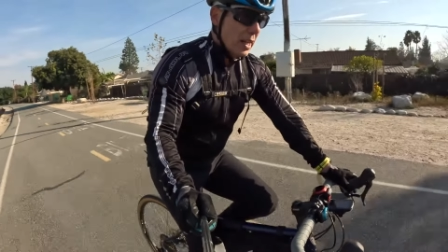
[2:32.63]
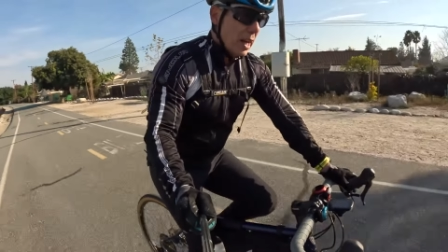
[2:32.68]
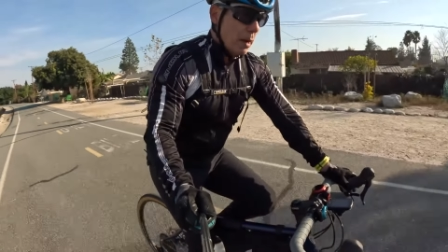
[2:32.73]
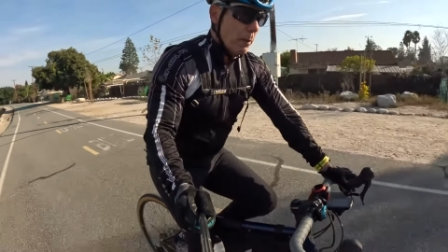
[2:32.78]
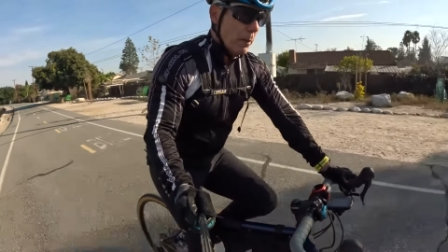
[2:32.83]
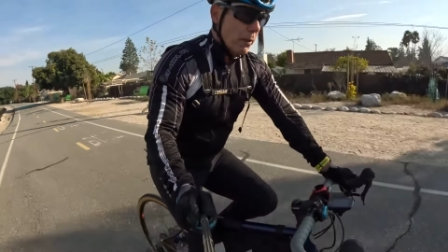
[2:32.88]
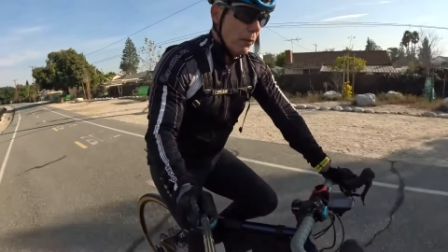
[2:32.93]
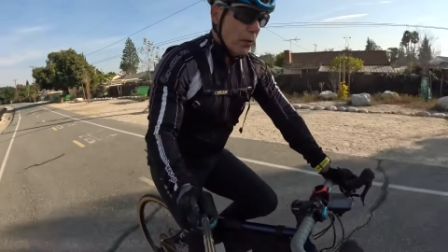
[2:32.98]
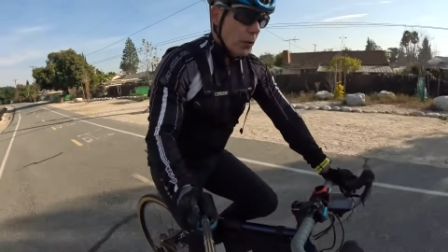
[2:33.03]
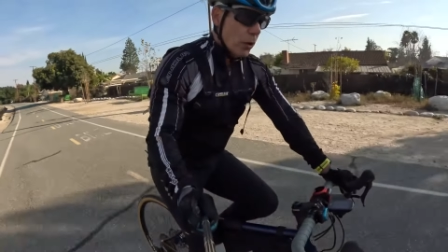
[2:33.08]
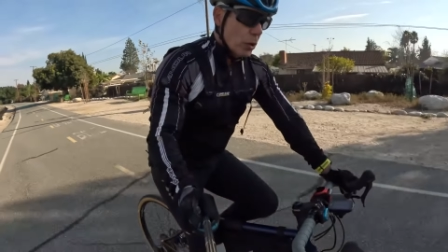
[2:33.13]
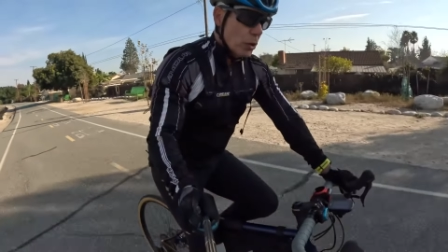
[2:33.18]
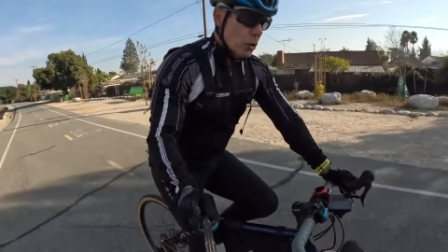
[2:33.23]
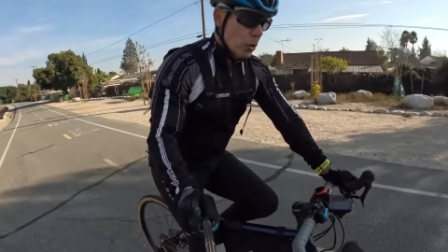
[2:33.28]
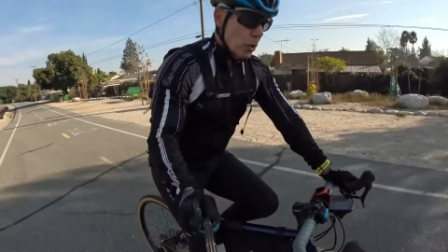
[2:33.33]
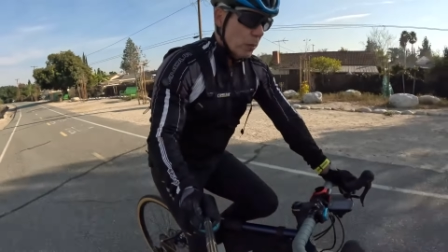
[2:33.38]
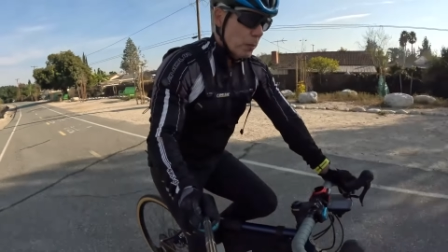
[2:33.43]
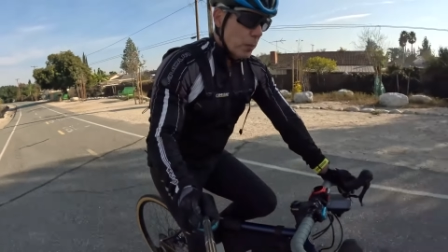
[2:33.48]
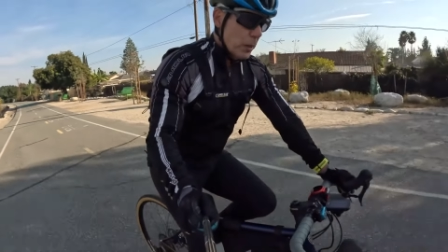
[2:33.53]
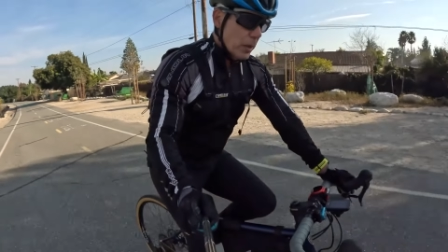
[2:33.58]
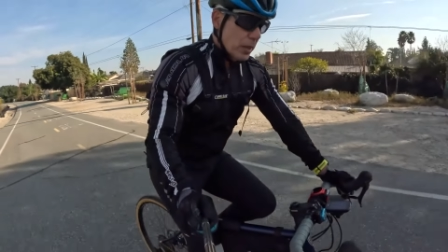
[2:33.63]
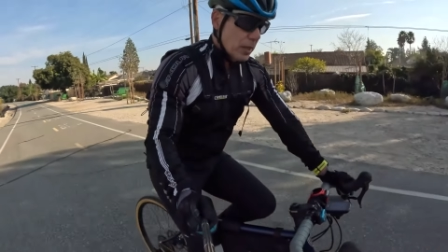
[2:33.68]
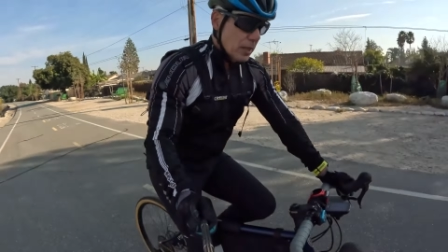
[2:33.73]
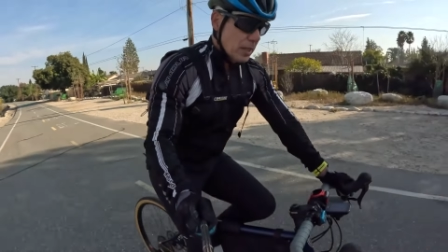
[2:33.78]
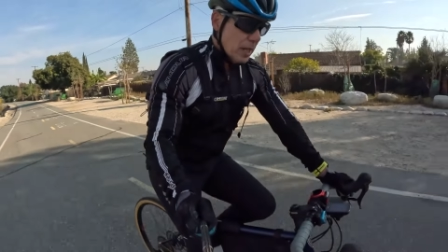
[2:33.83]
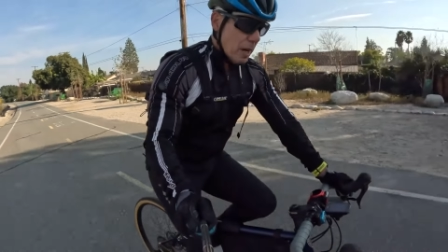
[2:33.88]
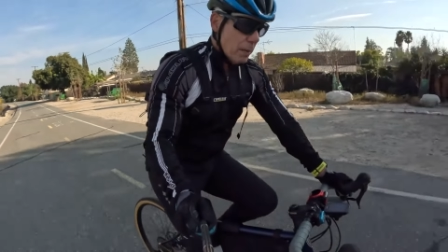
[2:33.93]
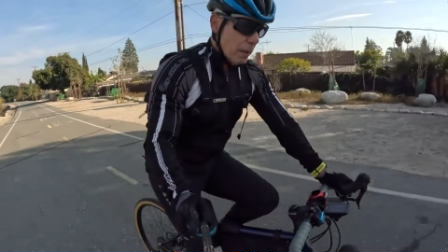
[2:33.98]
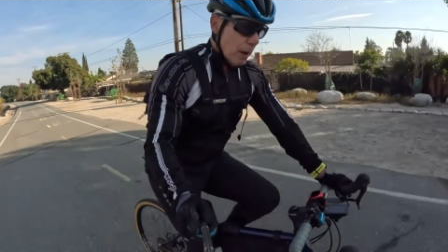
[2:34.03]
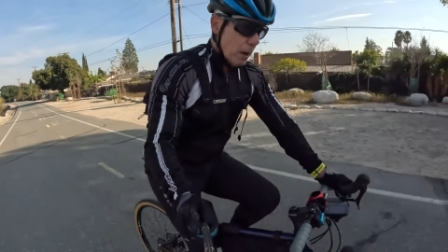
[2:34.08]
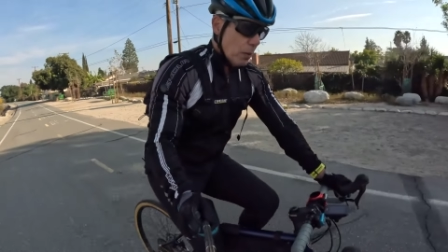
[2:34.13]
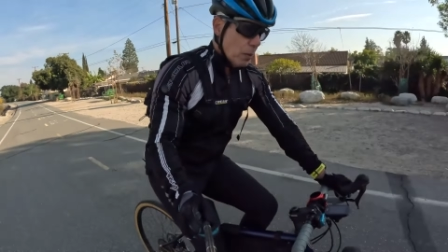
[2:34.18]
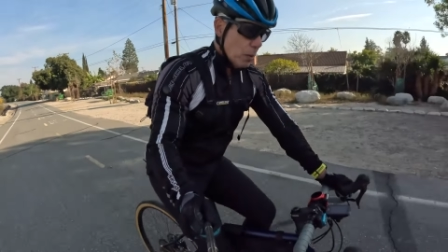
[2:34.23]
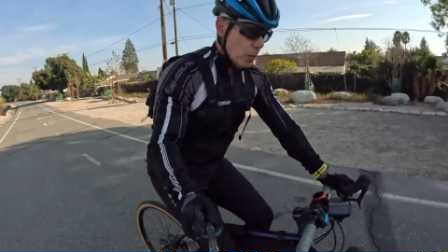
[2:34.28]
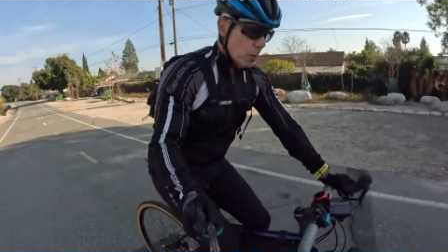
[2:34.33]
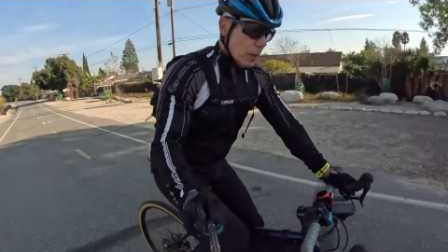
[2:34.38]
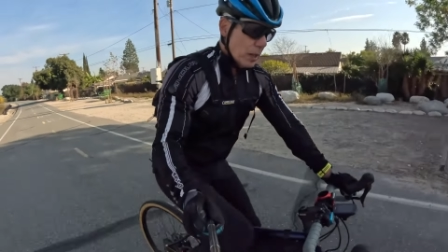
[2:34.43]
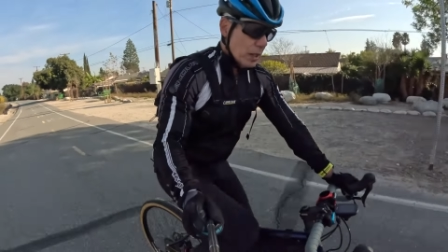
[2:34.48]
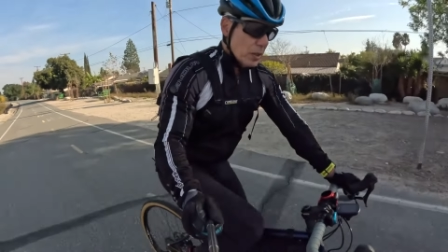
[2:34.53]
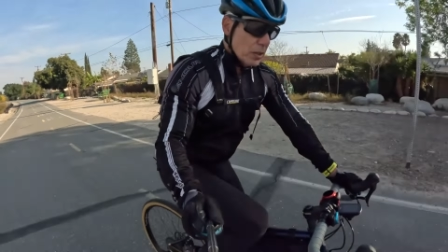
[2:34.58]
I mean, for a short period of time. I wouldn't
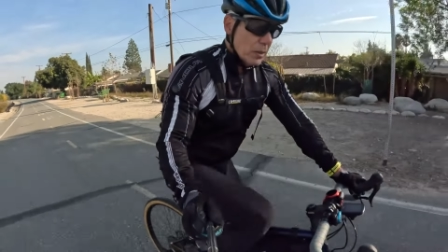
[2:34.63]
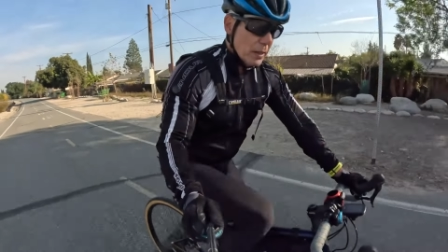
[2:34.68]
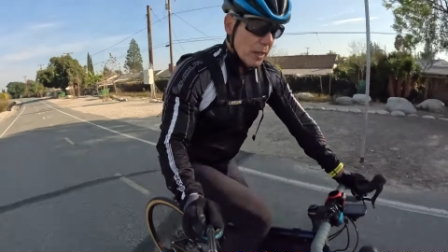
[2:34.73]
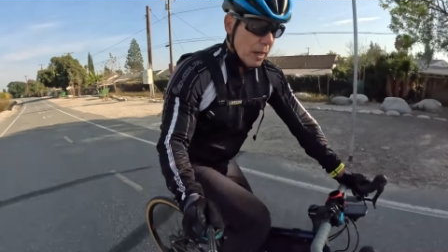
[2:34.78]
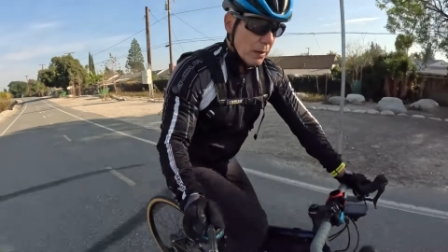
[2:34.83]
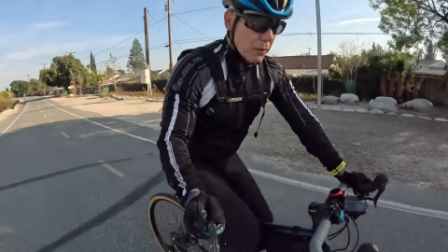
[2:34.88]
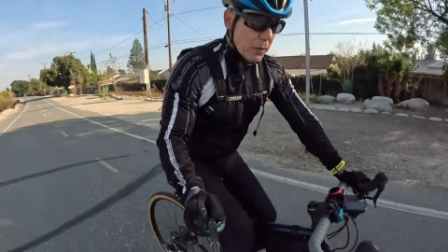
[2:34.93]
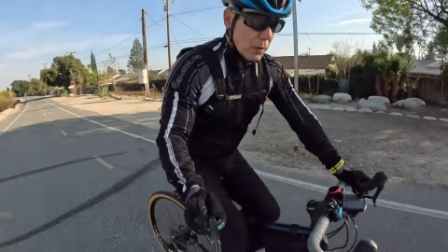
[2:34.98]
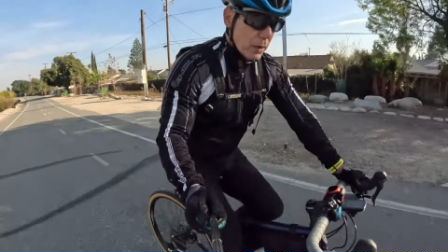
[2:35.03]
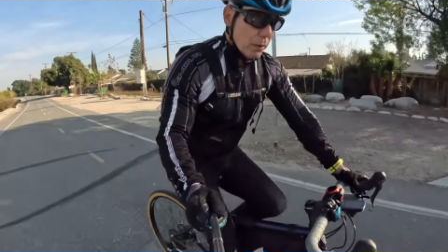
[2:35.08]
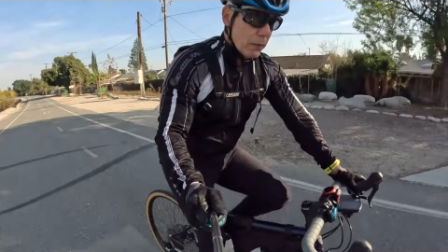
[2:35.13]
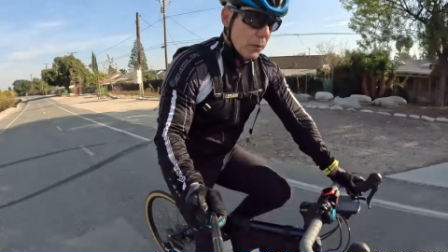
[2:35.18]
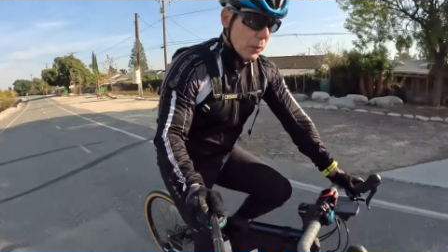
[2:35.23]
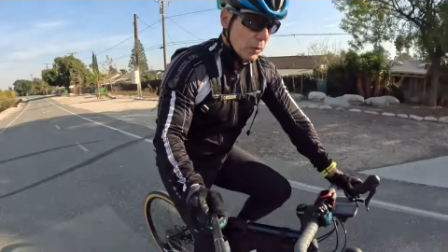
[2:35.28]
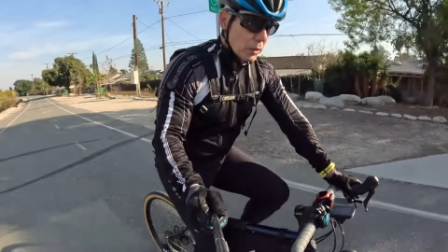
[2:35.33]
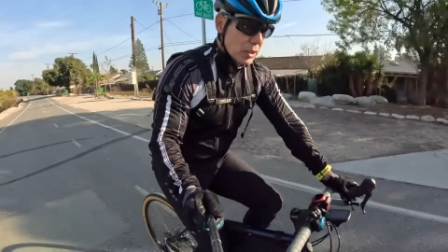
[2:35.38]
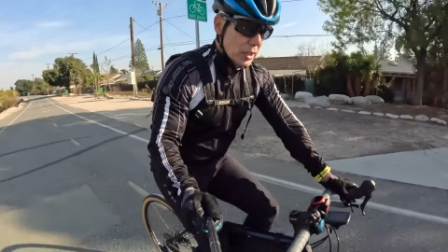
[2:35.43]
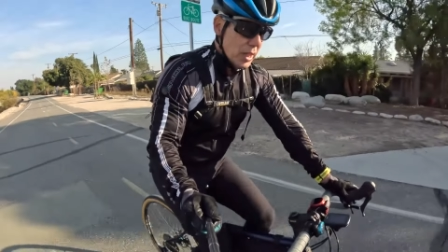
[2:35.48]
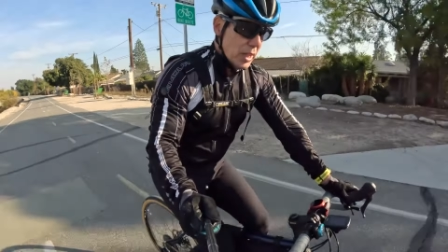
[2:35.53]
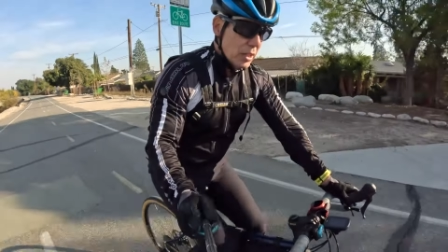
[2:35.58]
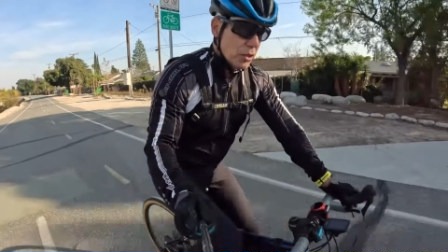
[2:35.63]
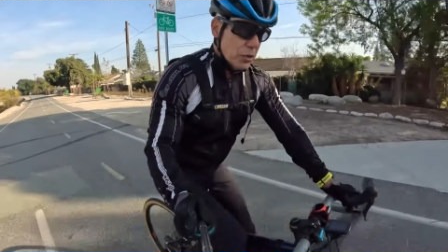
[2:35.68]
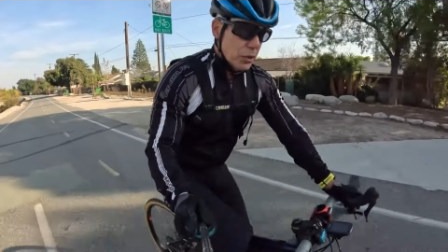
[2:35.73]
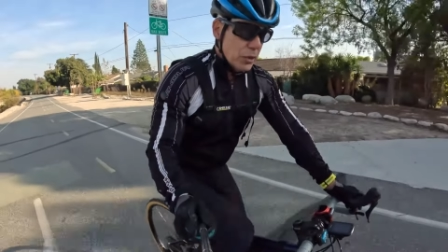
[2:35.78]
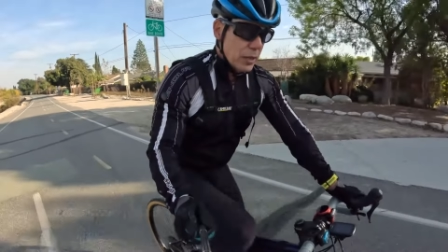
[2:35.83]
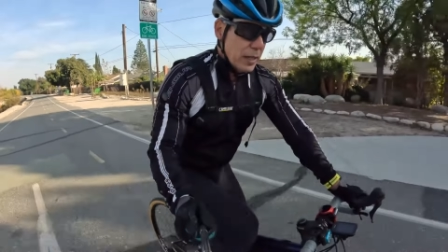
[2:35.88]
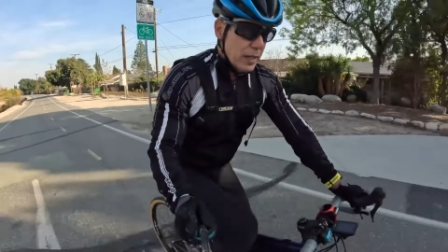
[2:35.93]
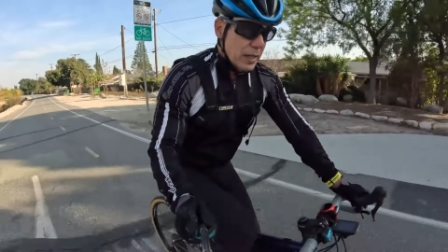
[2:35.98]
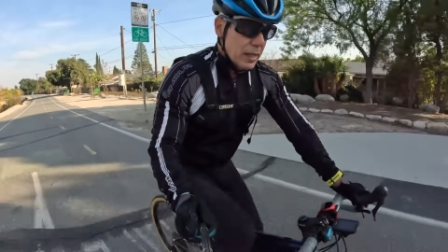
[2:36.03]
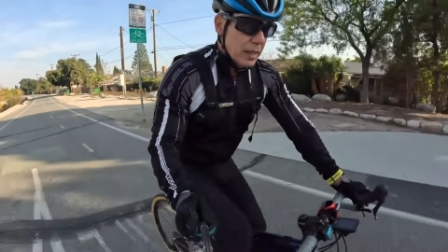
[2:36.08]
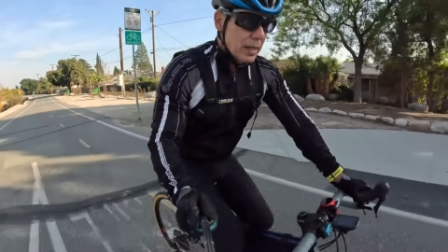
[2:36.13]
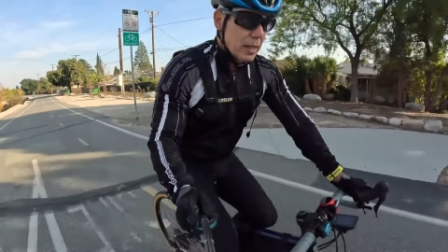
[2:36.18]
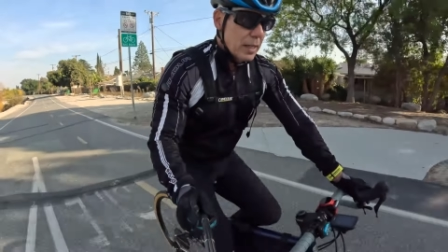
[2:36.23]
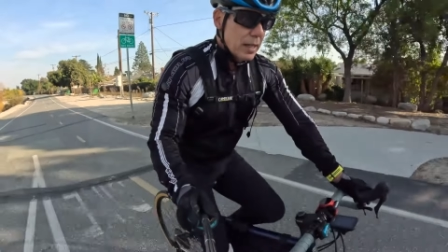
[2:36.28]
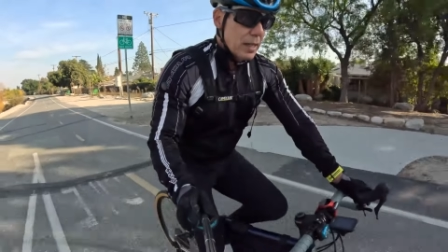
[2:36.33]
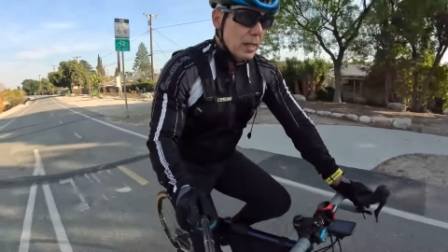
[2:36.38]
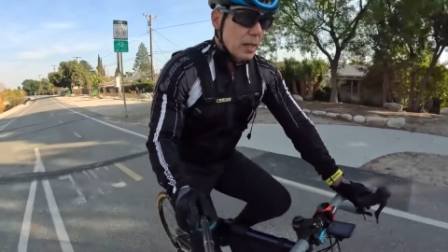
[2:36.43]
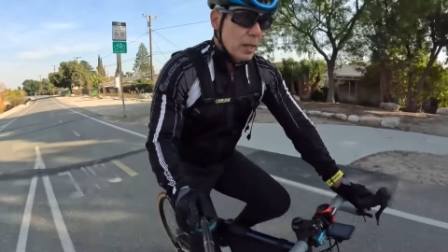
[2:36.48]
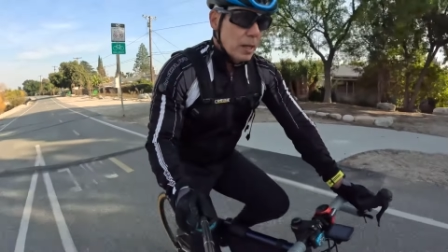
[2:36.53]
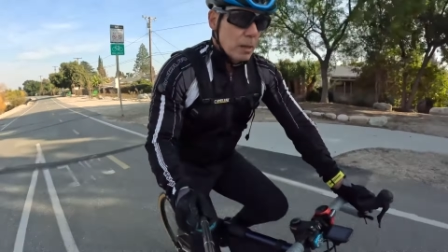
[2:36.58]
want to do that for a full century,
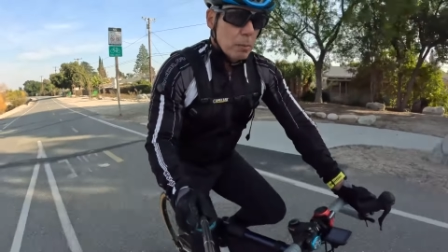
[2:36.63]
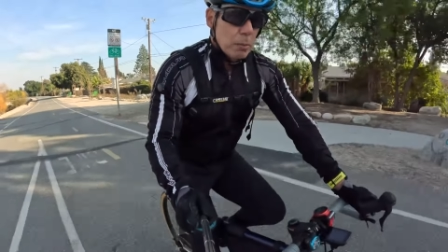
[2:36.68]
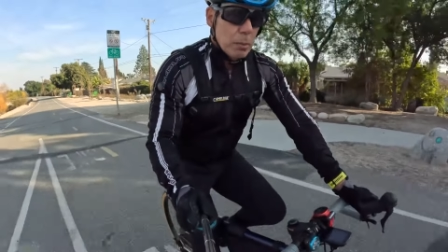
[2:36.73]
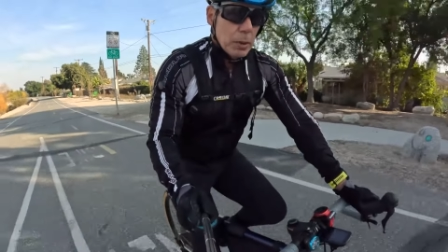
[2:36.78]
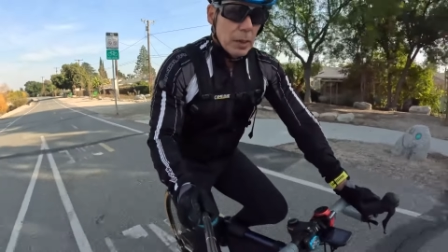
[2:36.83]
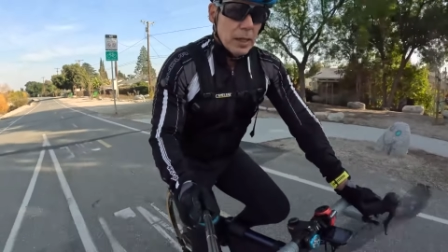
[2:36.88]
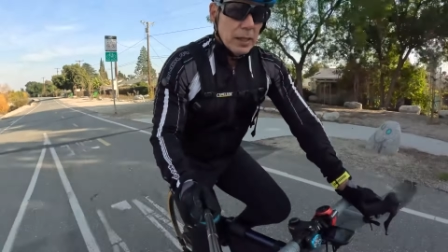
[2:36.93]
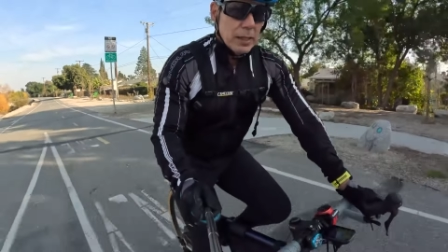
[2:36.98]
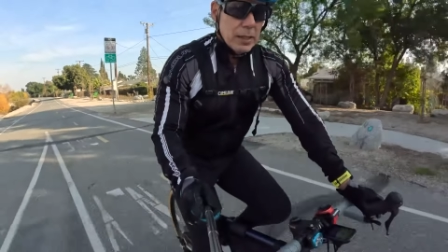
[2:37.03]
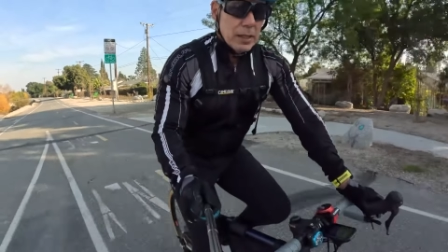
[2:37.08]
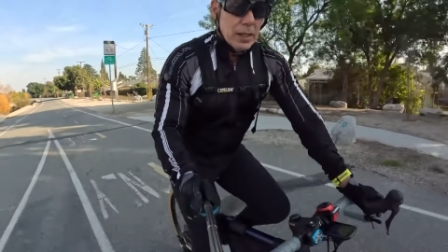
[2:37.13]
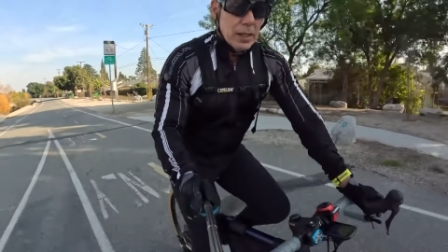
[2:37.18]
but